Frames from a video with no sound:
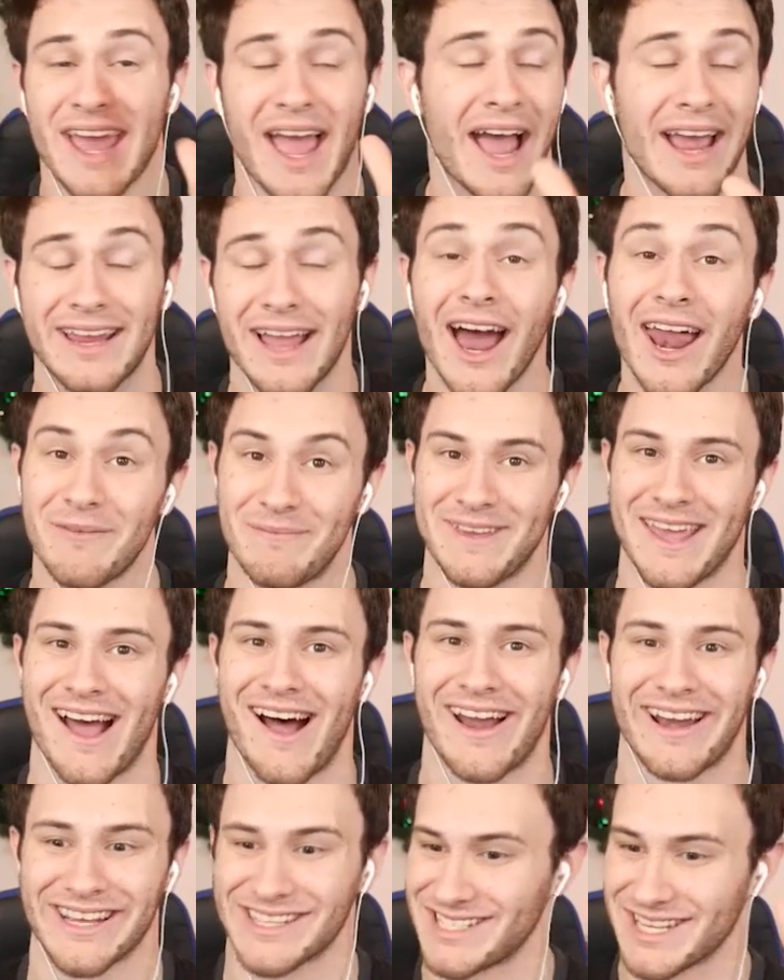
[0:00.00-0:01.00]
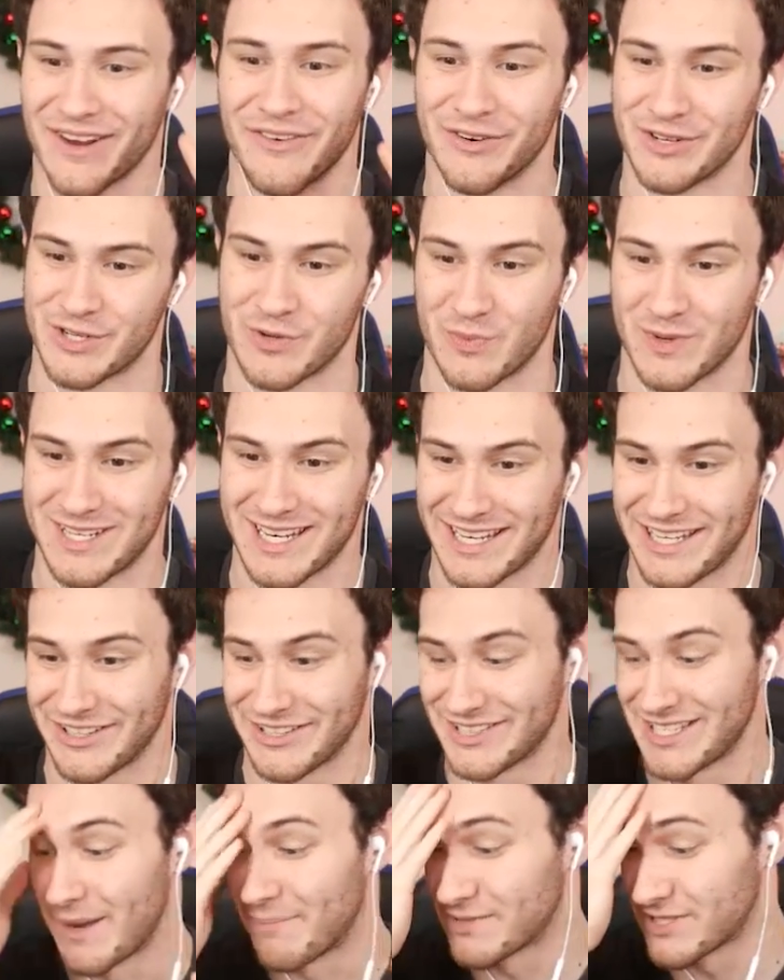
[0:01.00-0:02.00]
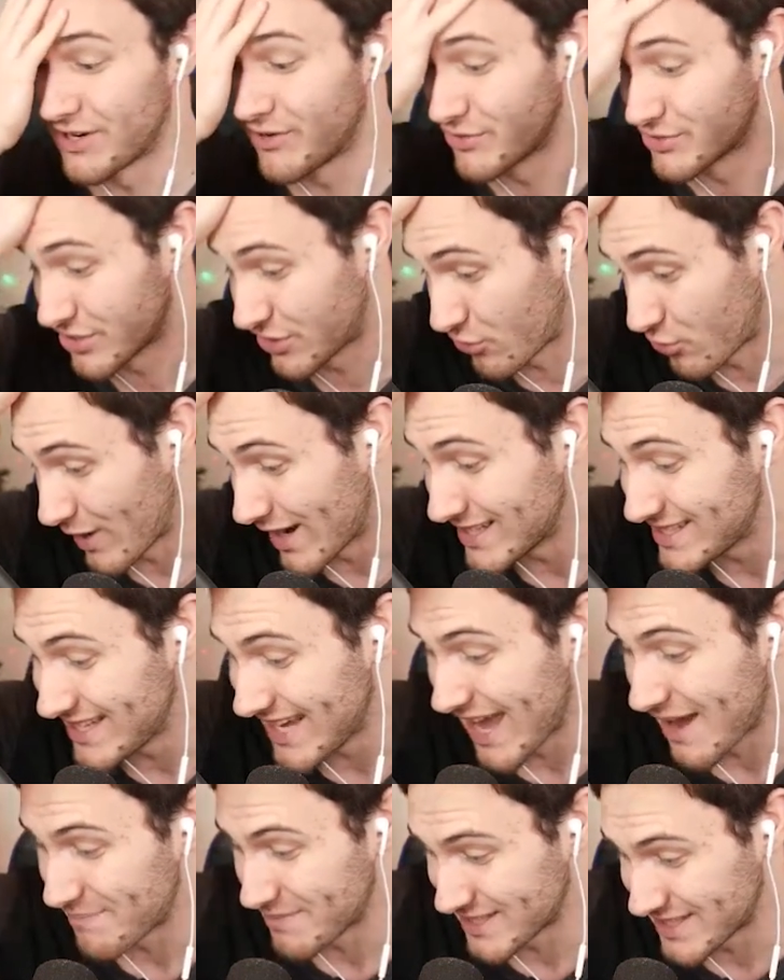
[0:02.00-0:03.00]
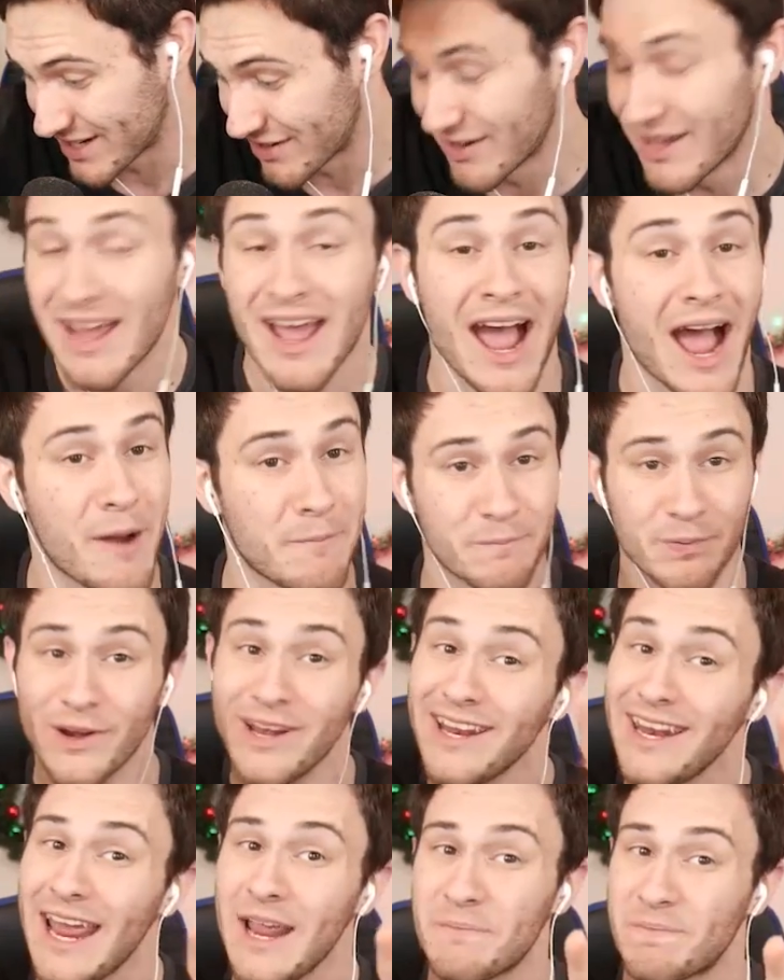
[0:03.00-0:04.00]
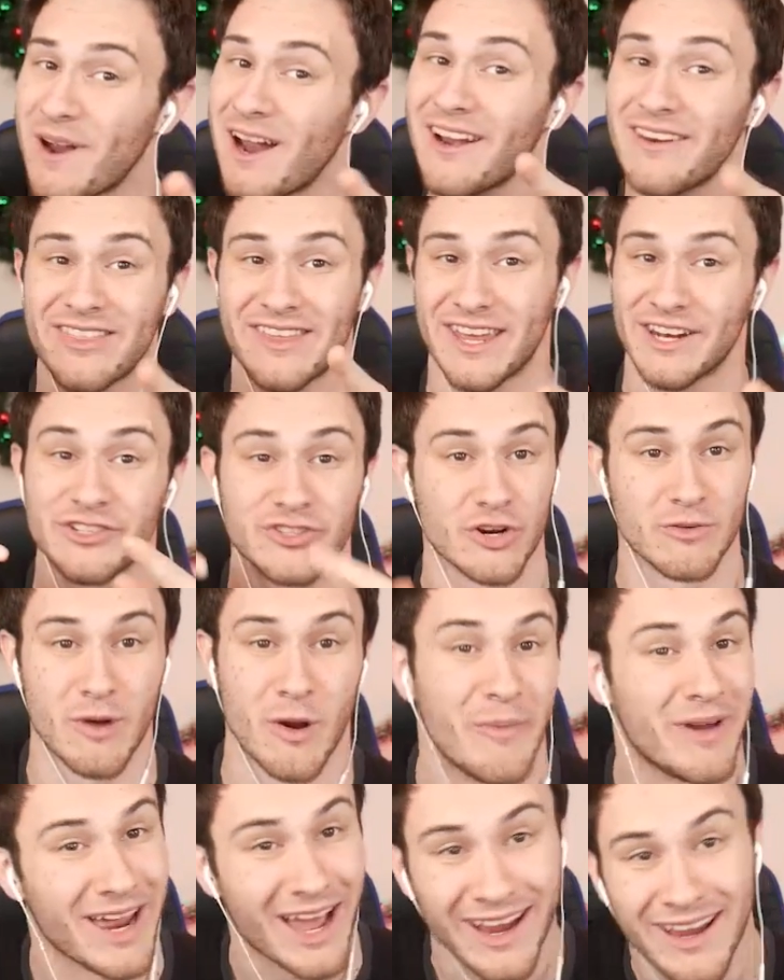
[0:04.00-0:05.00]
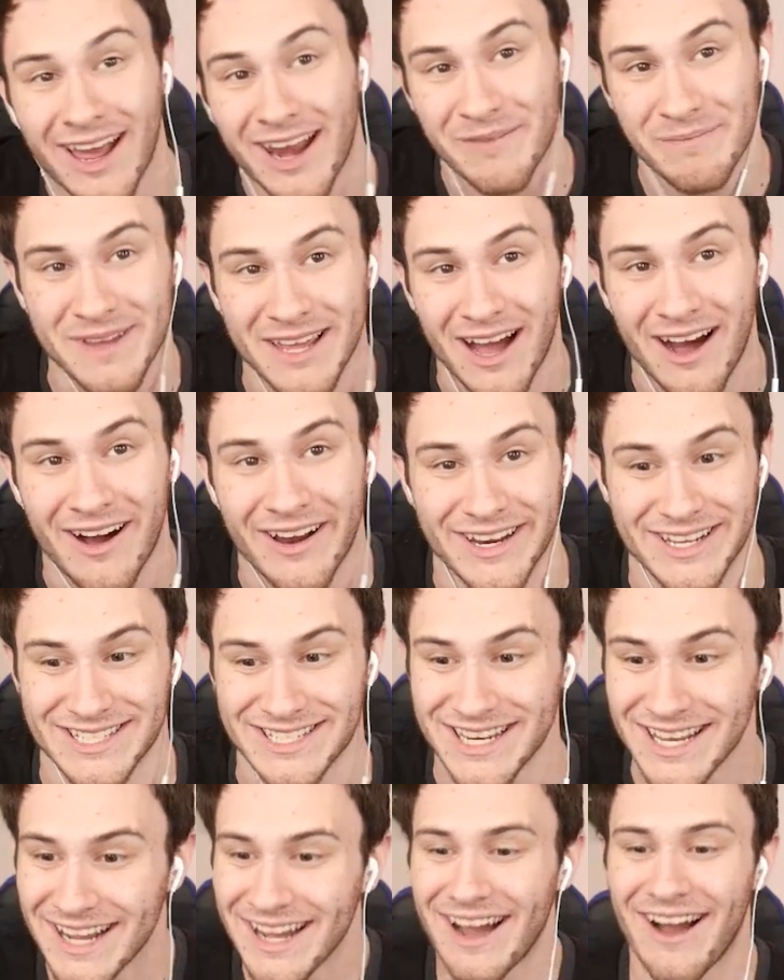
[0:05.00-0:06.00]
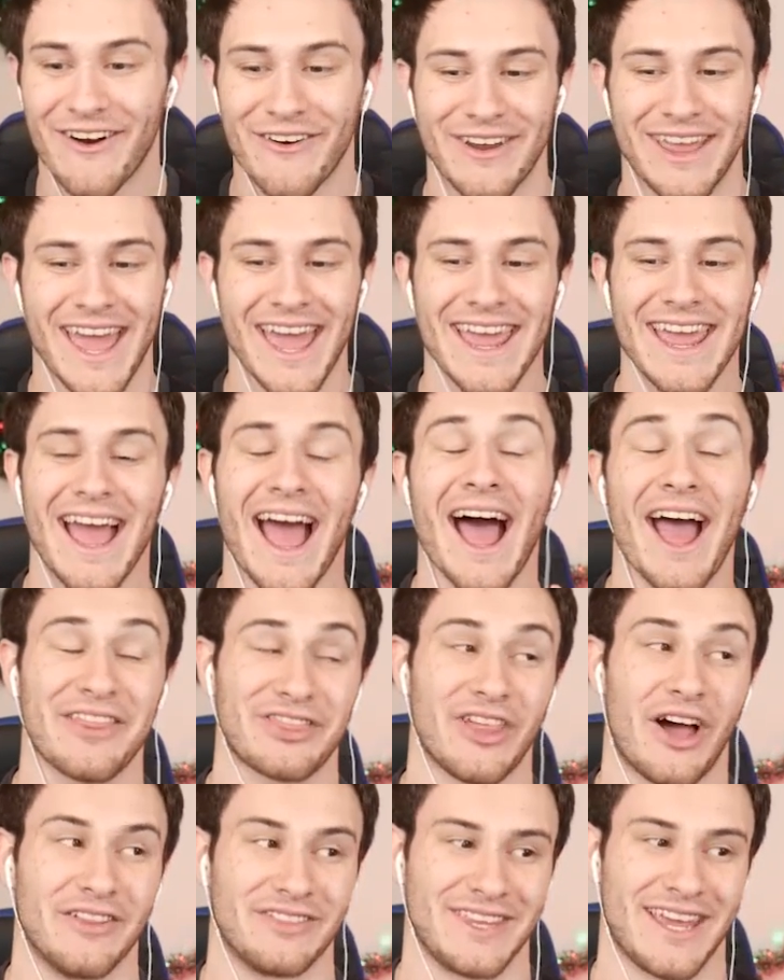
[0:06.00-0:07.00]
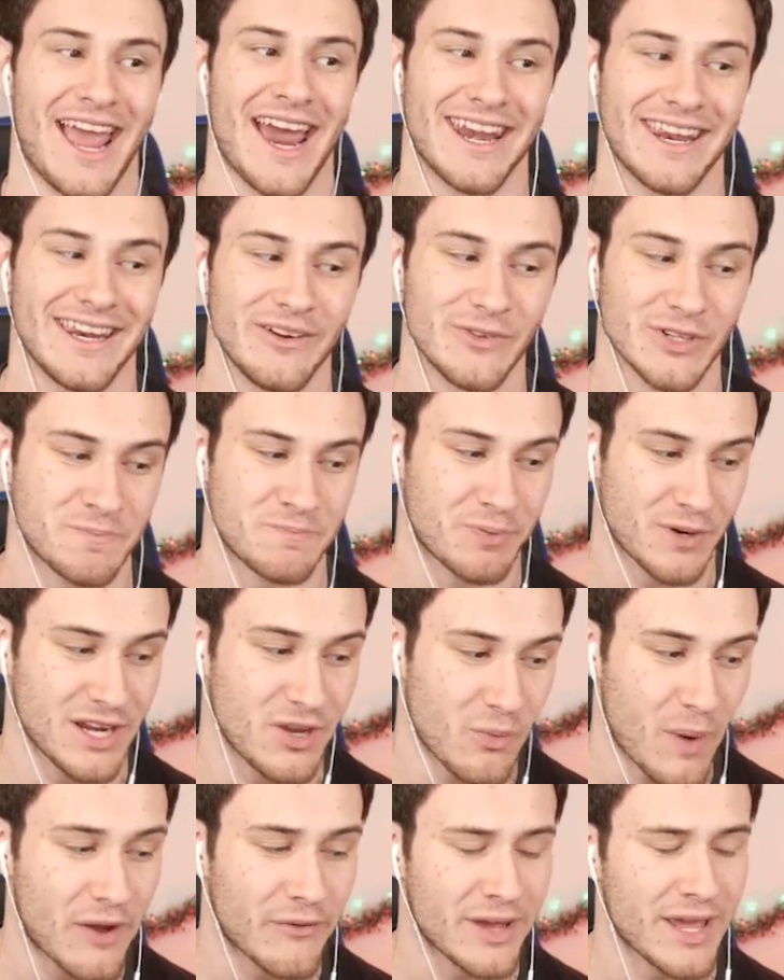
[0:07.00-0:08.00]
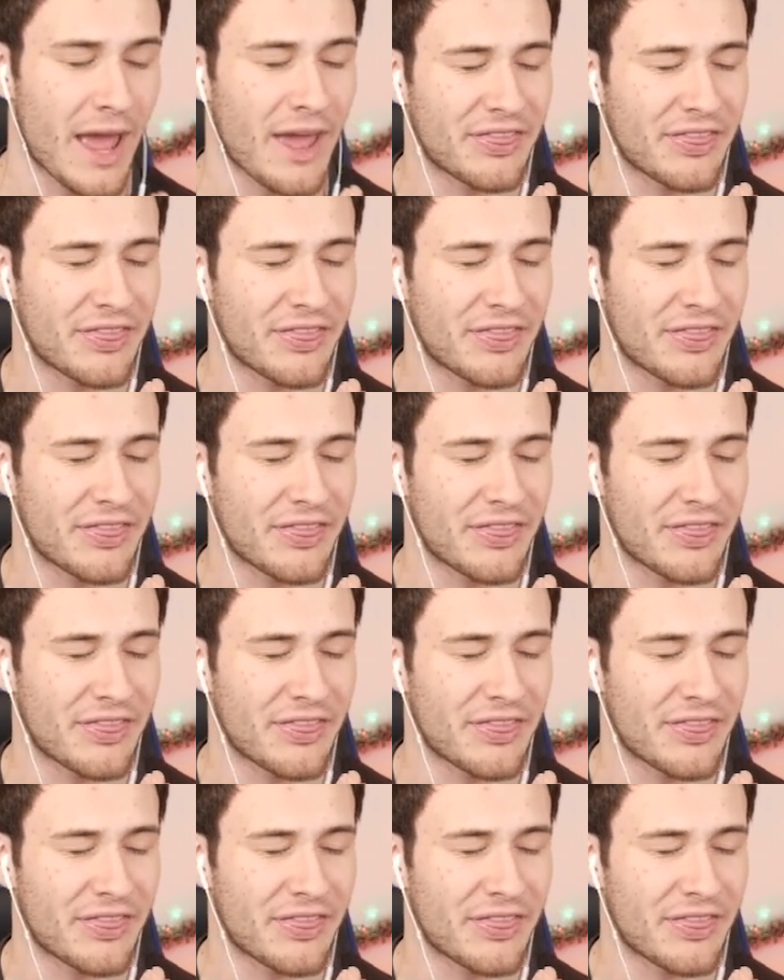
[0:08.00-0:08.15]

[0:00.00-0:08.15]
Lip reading: I gotta be honest, it was a ridiculous episode. It was a crazy episode. I'm pretty dang proud of the intro moment, I gotta be honest, okay? I thought the editing was pretty well.